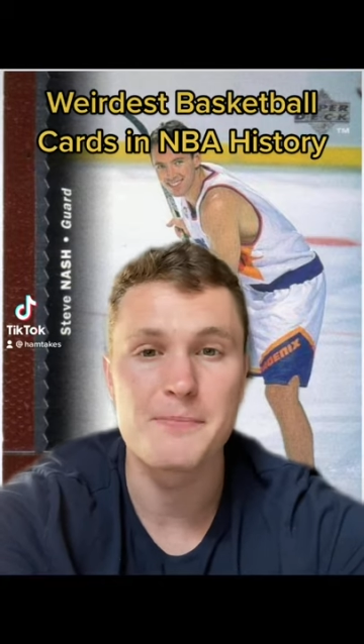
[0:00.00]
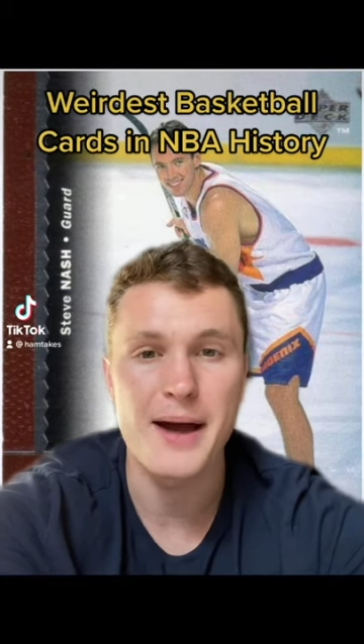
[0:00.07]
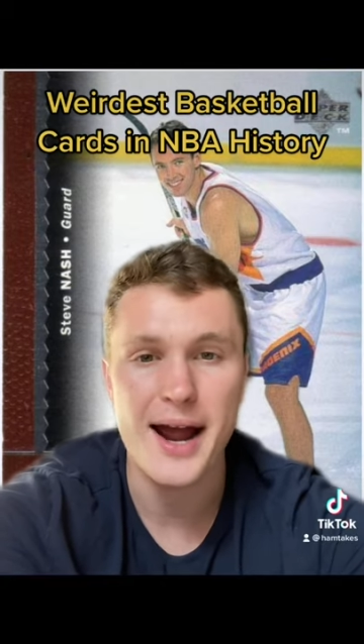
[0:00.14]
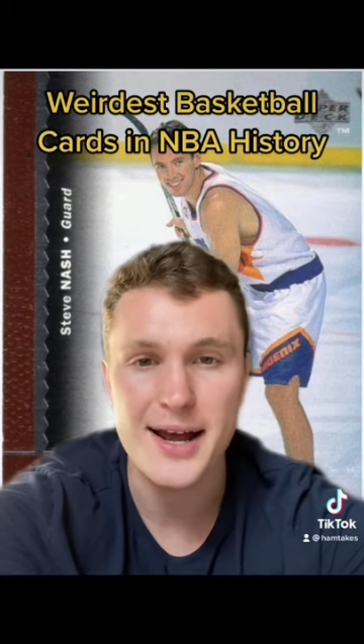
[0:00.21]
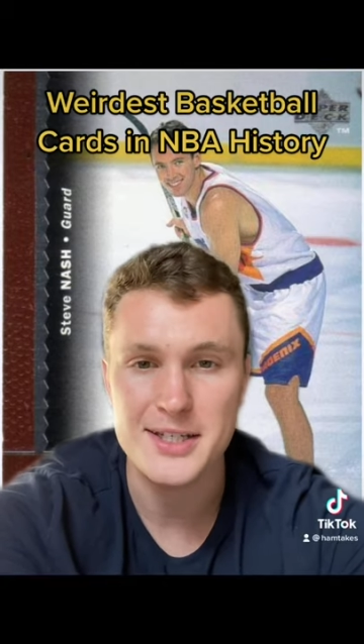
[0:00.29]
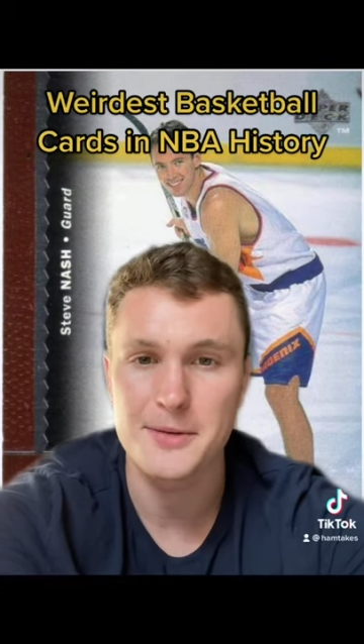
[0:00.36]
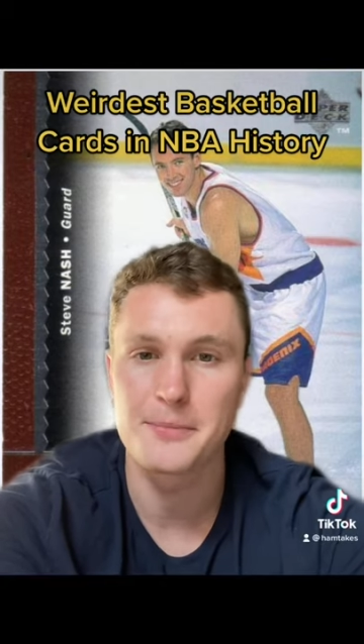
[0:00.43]

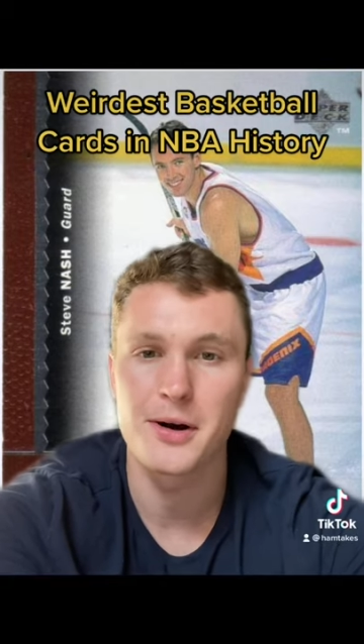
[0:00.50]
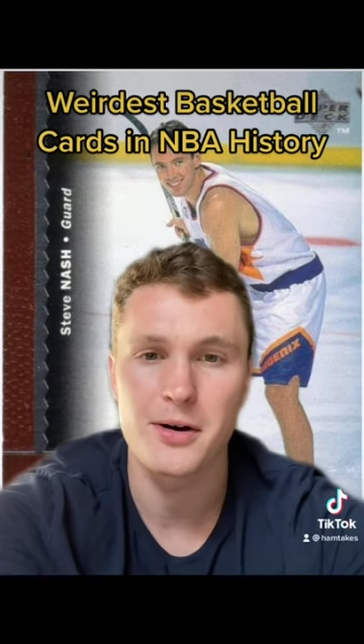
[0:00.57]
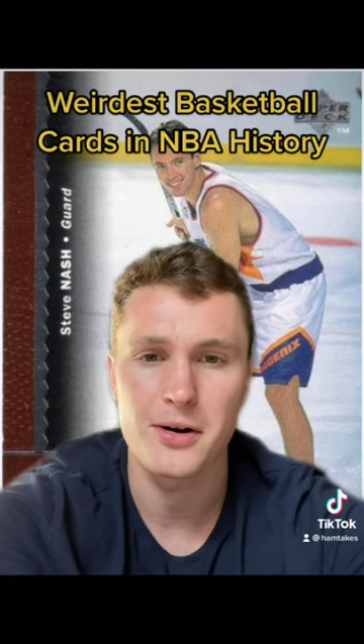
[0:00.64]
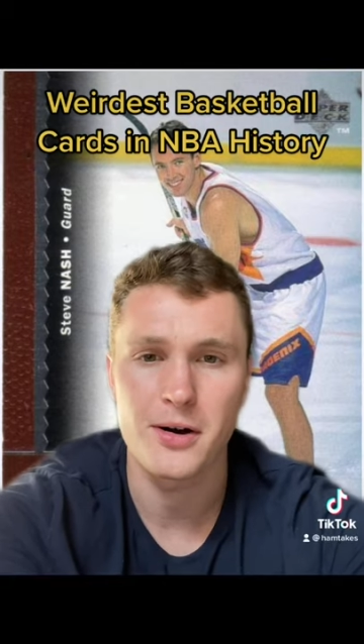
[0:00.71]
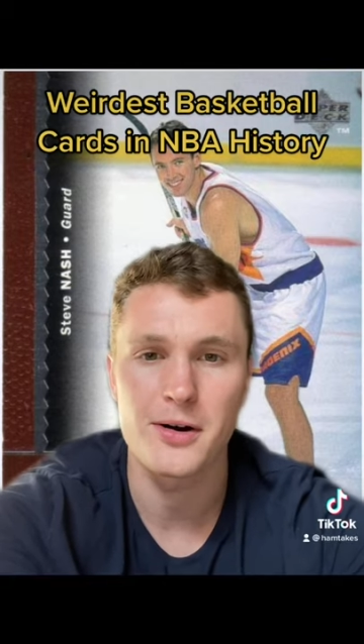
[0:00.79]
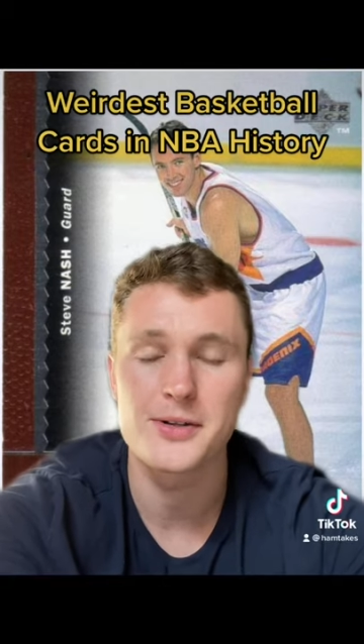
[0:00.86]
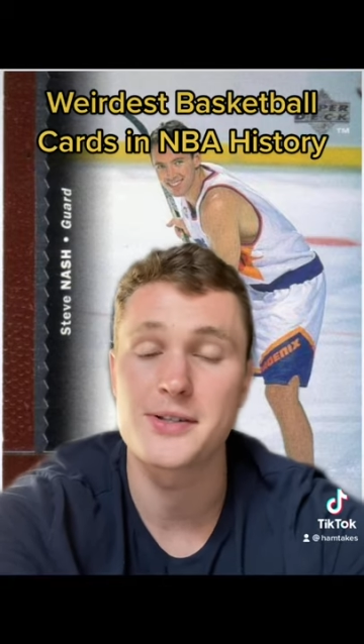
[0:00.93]
basketball
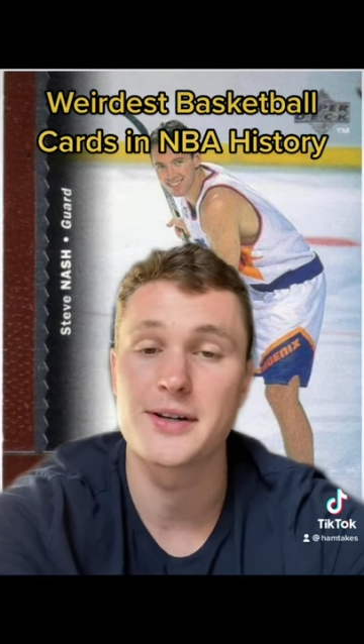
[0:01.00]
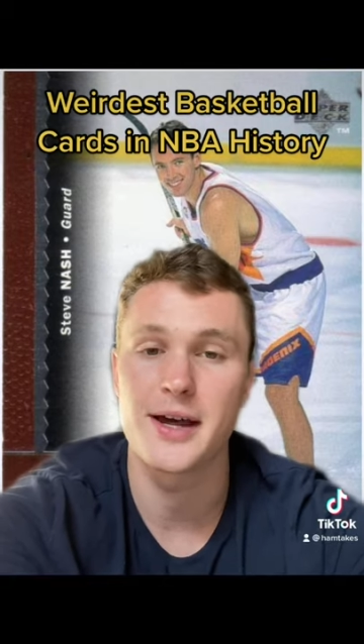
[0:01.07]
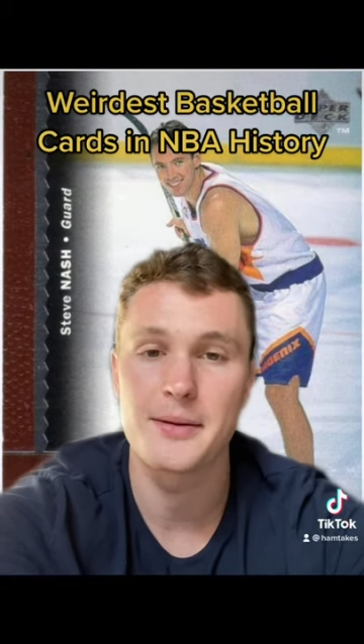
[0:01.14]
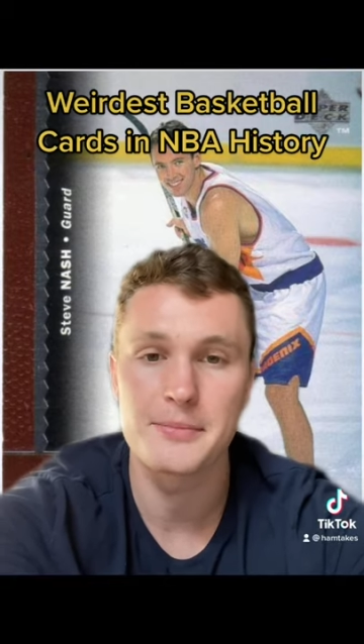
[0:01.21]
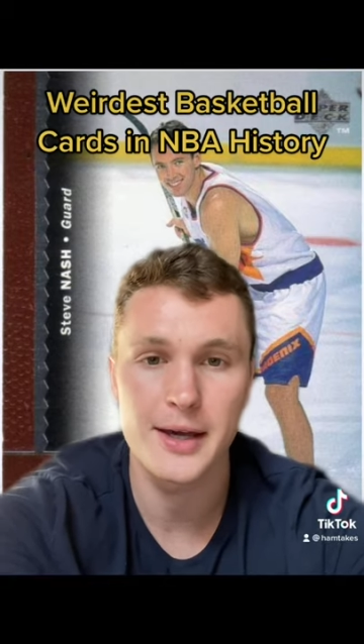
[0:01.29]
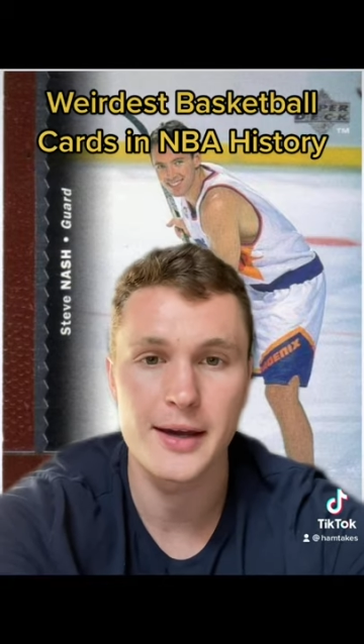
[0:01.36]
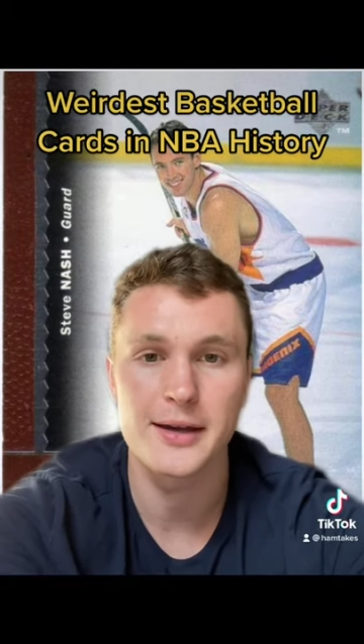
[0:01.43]
cards in
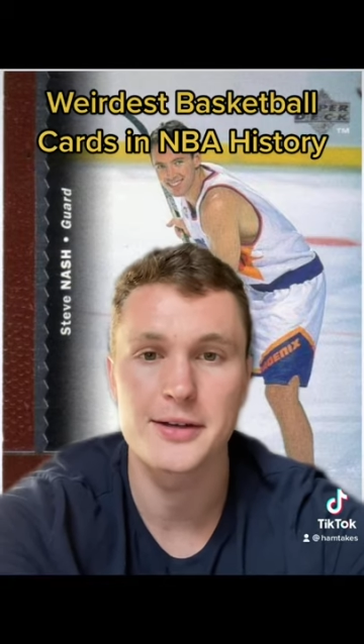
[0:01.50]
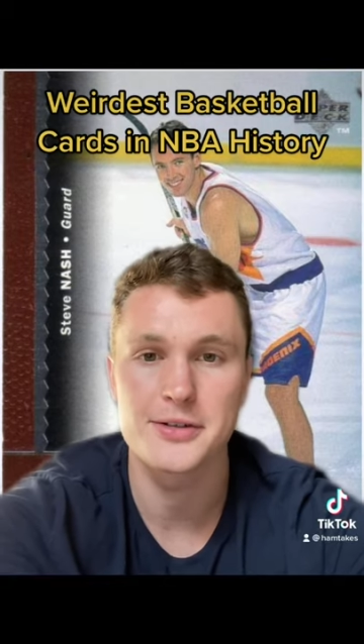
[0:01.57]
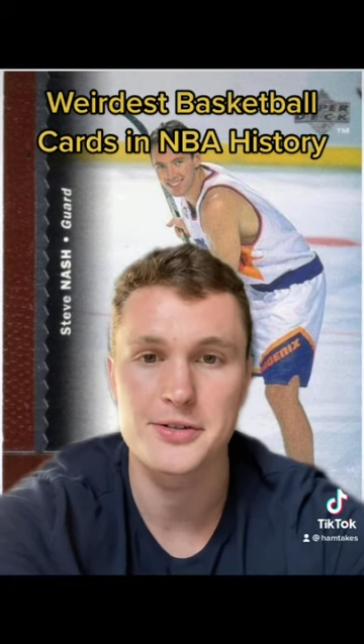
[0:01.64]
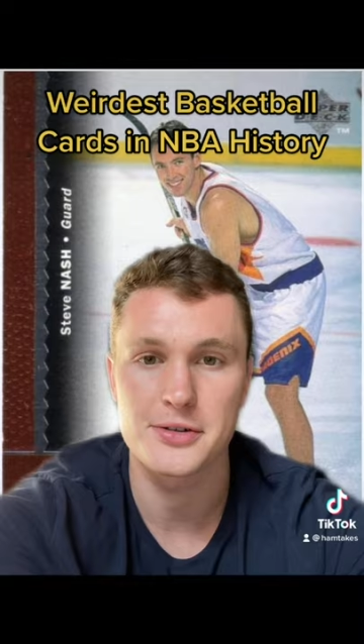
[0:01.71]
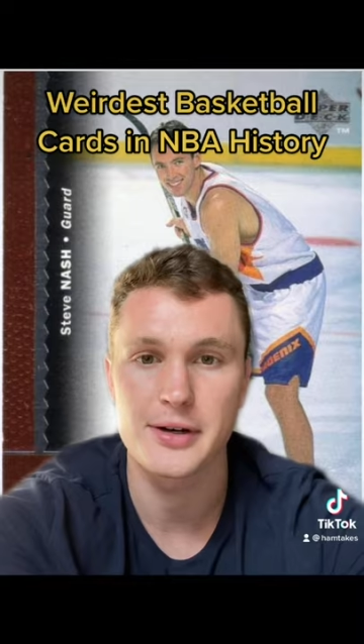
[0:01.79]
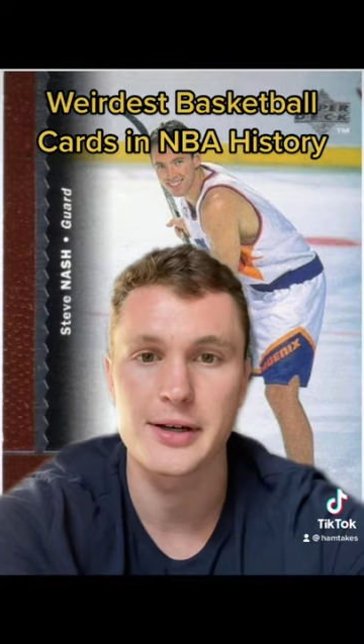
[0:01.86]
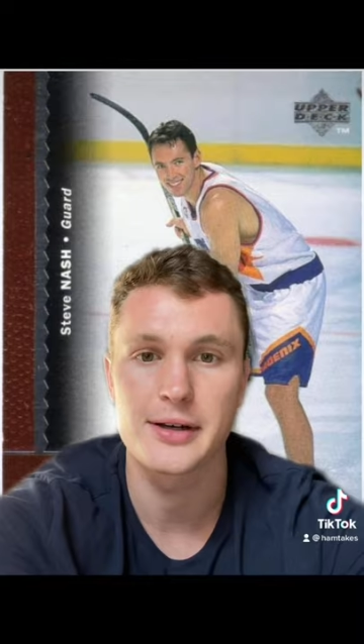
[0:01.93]
NBA history.